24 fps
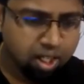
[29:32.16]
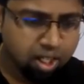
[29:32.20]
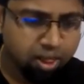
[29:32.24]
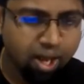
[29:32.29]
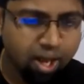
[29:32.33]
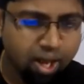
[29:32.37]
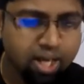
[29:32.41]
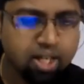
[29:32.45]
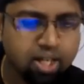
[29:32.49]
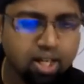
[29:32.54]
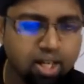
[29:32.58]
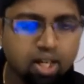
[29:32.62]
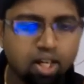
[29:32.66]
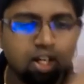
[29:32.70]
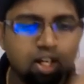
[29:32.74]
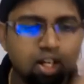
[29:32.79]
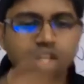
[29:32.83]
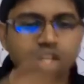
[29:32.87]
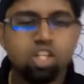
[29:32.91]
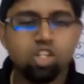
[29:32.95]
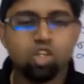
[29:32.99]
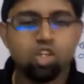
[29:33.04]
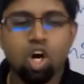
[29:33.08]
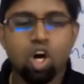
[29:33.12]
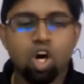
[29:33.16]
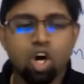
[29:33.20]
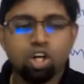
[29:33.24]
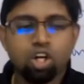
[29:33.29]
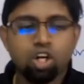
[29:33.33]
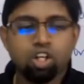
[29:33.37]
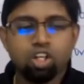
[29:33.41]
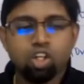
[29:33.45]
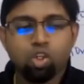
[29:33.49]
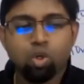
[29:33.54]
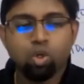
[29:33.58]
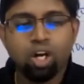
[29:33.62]
Right? So
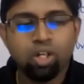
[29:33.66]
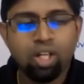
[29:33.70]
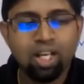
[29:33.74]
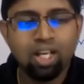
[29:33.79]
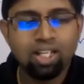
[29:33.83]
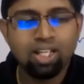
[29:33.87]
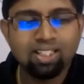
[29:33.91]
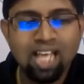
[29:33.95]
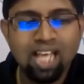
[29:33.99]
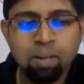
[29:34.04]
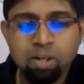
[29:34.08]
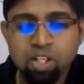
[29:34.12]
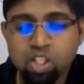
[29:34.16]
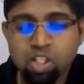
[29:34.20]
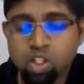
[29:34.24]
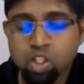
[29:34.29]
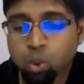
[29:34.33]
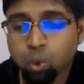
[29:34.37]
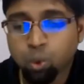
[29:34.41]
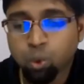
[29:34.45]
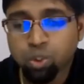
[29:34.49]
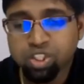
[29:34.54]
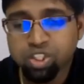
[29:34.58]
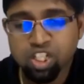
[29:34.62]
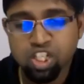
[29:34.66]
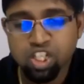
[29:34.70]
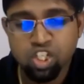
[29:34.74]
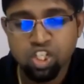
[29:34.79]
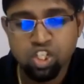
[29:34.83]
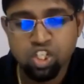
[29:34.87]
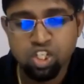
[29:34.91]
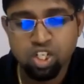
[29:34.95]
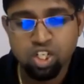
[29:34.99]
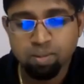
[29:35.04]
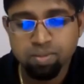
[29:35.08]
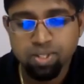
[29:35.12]
you have to examine 2
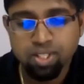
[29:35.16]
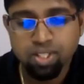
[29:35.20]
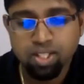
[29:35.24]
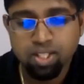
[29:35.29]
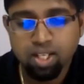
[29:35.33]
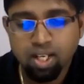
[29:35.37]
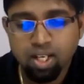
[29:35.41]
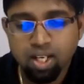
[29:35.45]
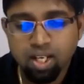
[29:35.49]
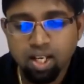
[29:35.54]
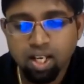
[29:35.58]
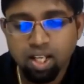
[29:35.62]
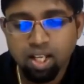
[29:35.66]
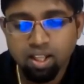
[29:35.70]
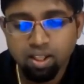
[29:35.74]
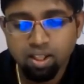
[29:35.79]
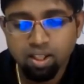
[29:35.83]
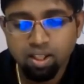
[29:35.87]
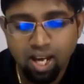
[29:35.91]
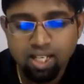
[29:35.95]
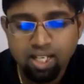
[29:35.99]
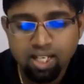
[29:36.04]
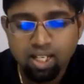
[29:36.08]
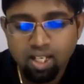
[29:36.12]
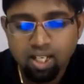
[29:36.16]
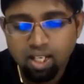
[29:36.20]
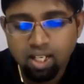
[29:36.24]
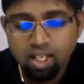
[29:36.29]
systems. Right?